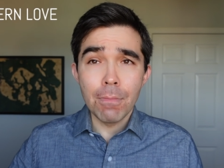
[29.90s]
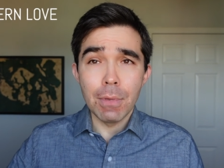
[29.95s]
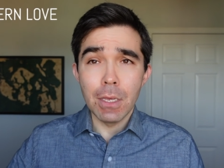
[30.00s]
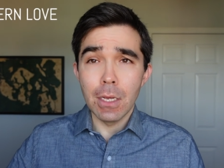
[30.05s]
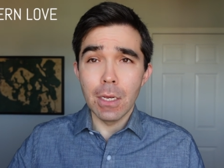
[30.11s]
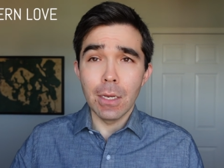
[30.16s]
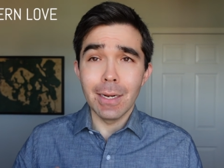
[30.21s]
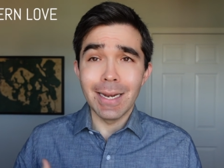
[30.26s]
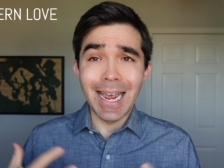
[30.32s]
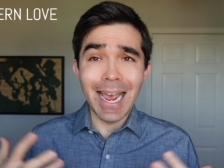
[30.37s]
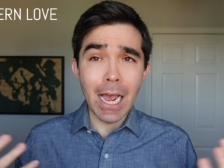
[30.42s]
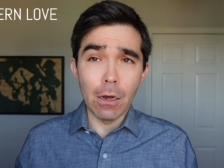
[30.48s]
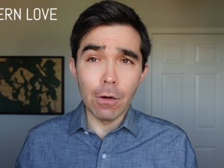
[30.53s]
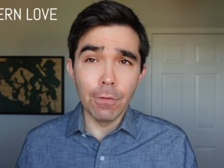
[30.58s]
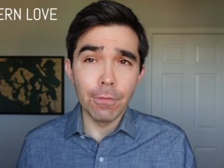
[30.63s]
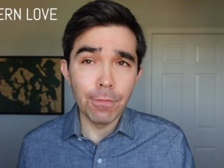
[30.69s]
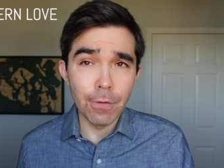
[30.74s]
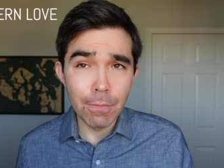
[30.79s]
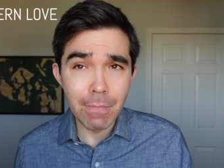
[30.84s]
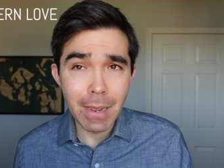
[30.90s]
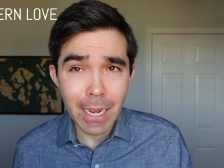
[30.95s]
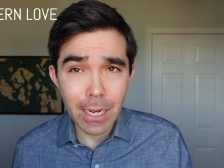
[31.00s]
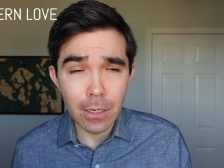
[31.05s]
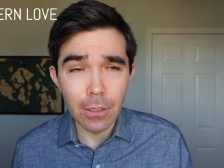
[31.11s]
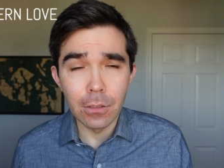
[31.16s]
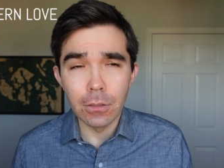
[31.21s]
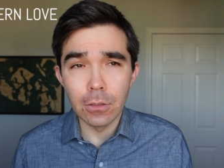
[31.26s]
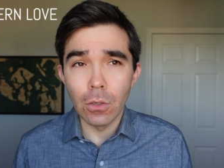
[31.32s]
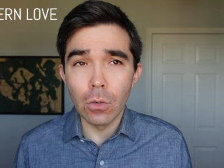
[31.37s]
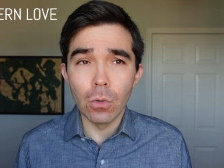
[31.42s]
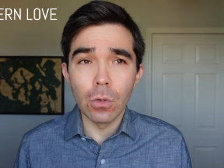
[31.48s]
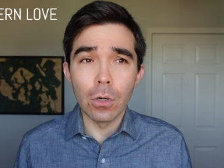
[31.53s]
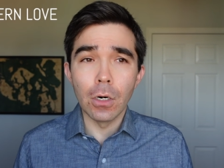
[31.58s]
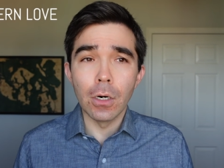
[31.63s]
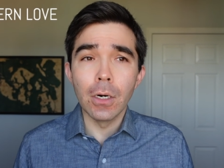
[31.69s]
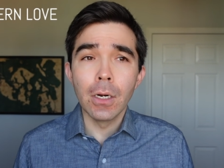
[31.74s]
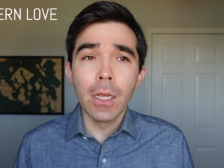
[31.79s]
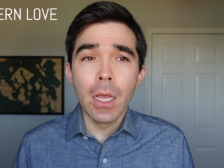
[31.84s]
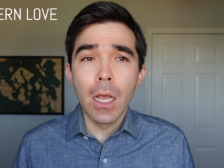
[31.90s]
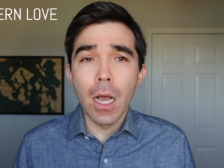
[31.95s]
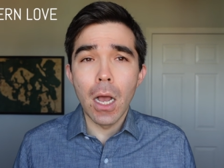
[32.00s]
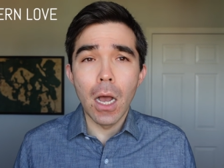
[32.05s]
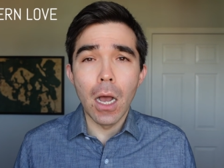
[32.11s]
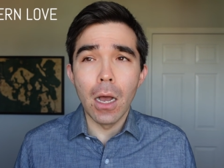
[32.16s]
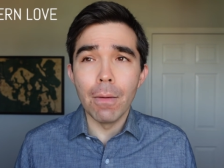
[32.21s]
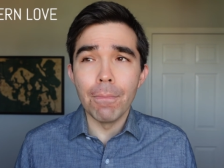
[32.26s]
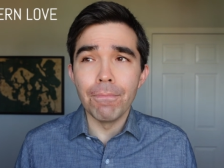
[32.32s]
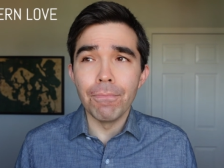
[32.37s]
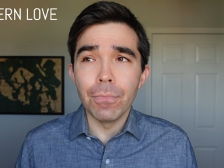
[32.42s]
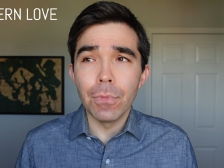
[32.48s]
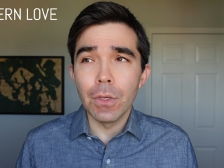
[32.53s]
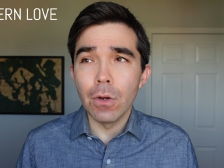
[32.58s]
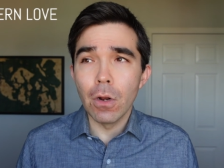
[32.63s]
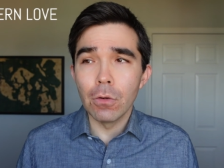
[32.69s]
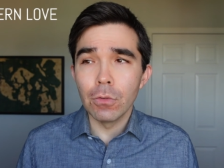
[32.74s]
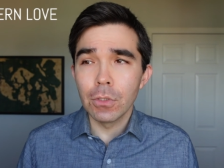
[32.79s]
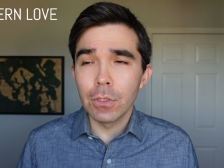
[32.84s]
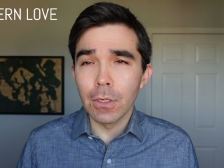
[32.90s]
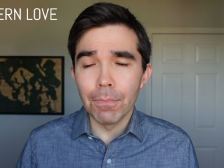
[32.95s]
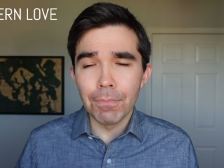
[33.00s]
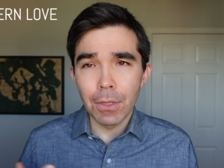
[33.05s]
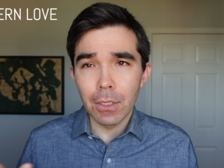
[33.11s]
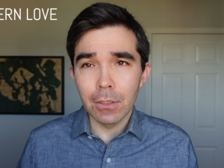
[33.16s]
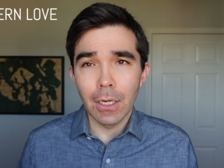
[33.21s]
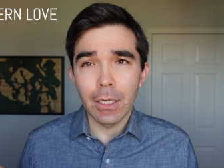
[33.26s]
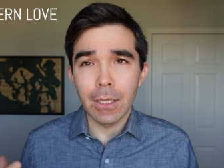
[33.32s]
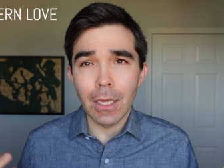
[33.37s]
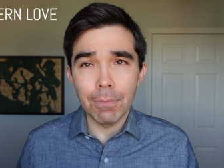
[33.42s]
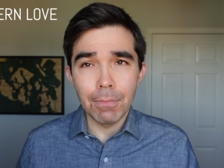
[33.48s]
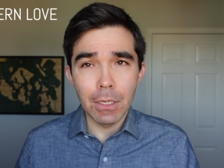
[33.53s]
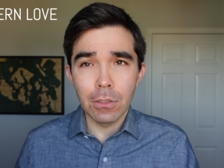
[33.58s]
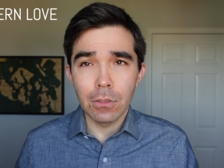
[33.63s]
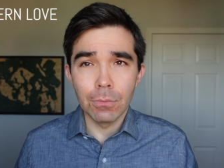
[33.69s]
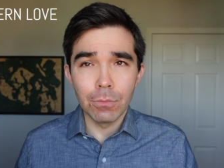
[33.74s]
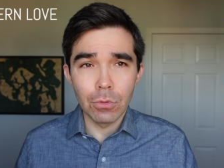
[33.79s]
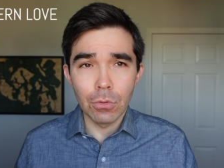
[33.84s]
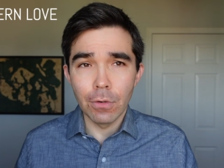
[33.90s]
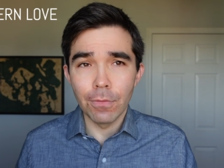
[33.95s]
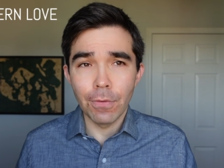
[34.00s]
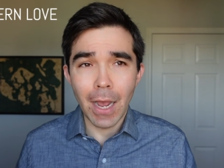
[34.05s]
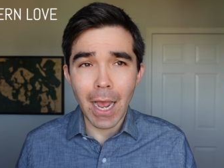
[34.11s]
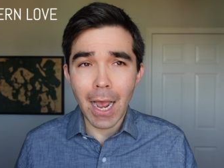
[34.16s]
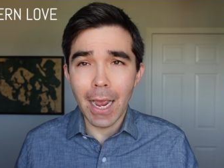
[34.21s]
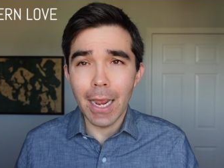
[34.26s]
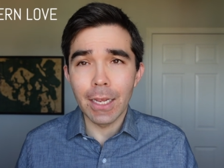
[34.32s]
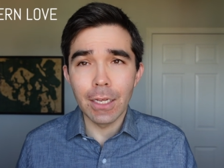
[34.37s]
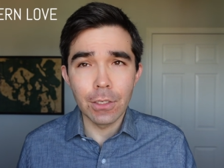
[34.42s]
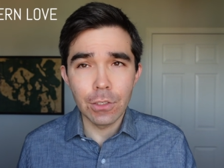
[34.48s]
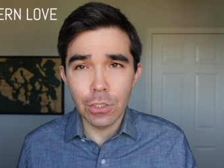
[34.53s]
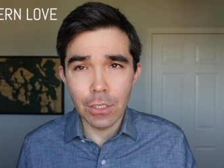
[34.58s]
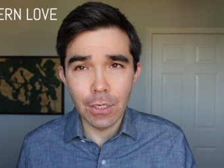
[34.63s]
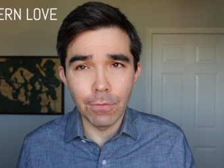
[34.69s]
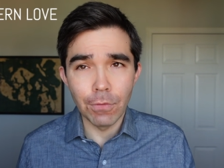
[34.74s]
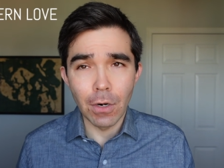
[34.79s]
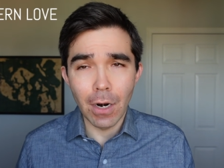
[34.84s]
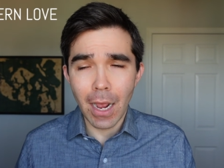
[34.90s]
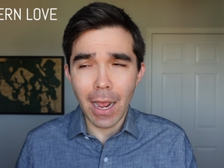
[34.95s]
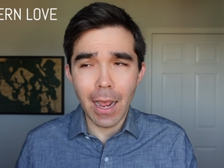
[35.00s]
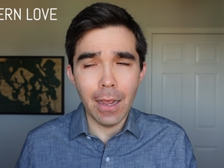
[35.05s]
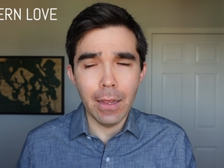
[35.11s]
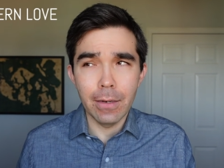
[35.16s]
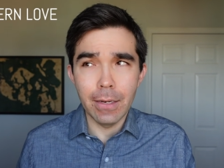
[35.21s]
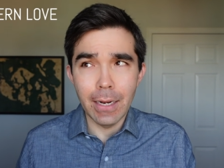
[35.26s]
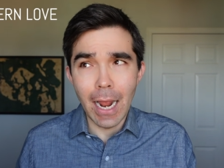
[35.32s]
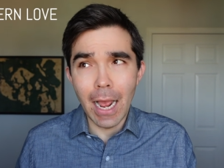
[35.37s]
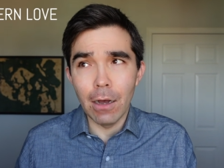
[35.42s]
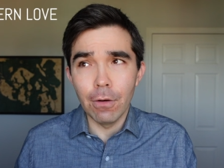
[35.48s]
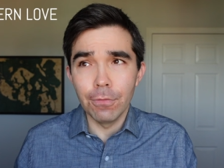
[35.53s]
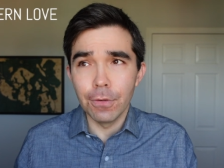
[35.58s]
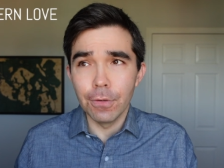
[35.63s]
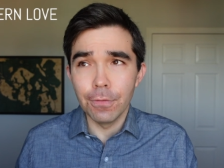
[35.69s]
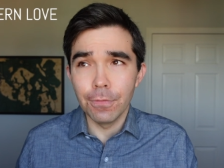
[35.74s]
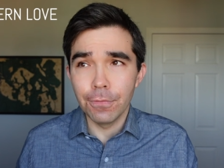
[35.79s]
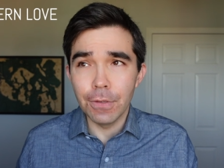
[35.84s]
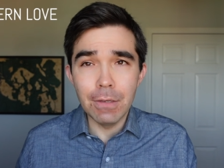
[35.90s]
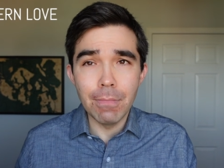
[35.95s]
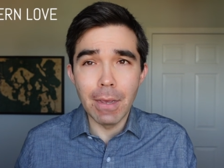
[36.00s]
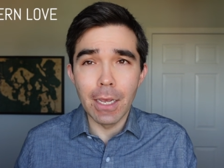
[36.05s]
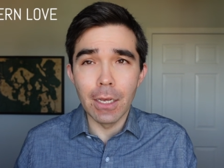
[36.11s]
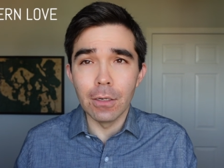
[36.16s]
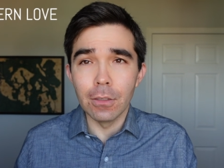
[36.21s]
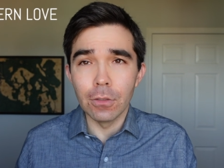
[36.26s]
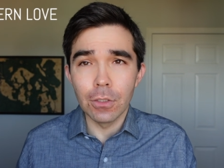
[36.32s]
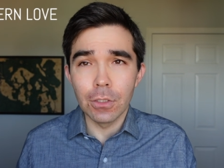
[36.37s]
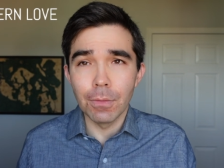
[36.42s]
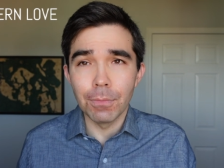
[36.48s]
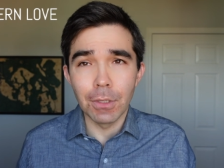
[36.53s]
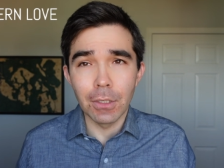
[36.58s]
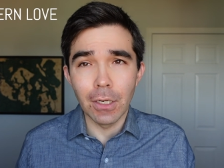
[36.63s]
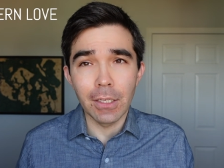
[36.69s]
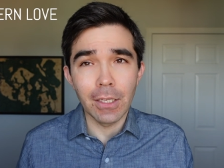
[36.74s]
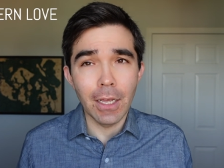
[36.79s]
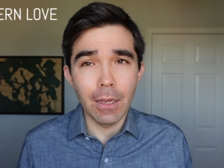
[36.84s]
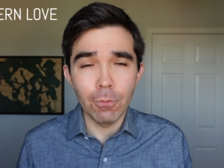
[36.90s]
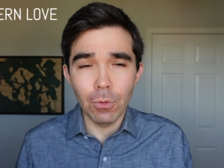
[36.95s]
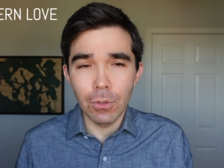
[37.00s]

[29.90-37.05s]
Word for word: being an alpha male or, um, you know, something like that, being some sort of high achiever, high, an alpha female or something like that.